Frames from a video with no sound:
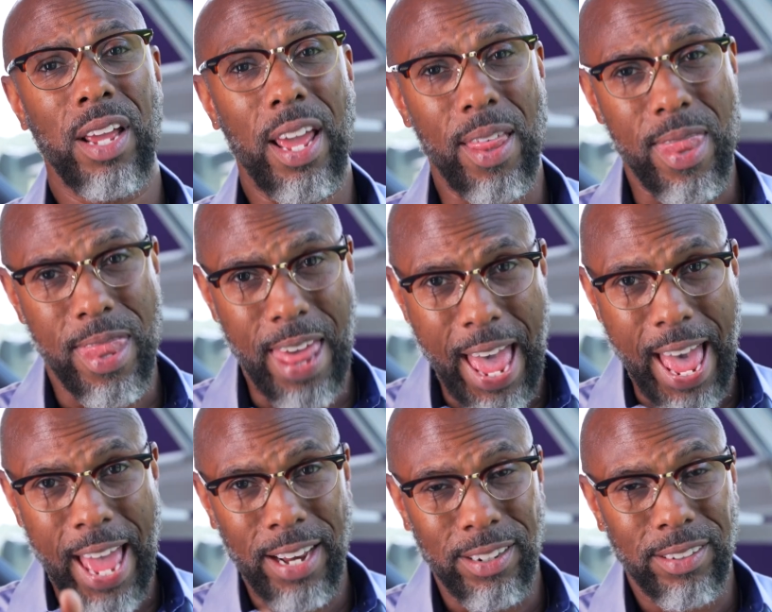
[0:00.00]
And
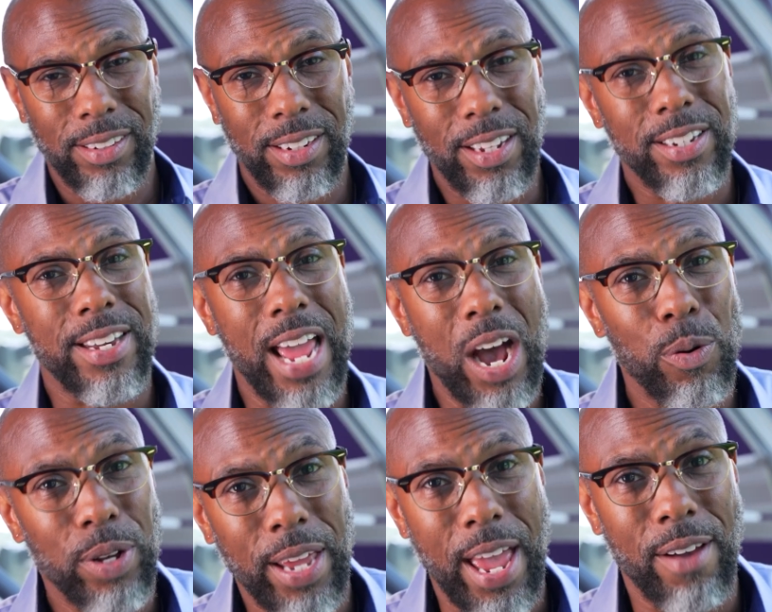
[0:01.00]
that is
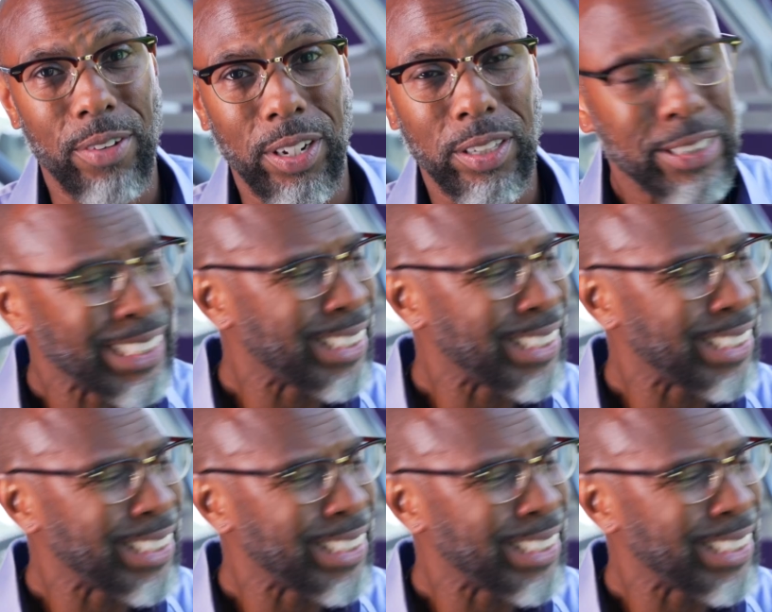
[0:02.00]
now a cavity.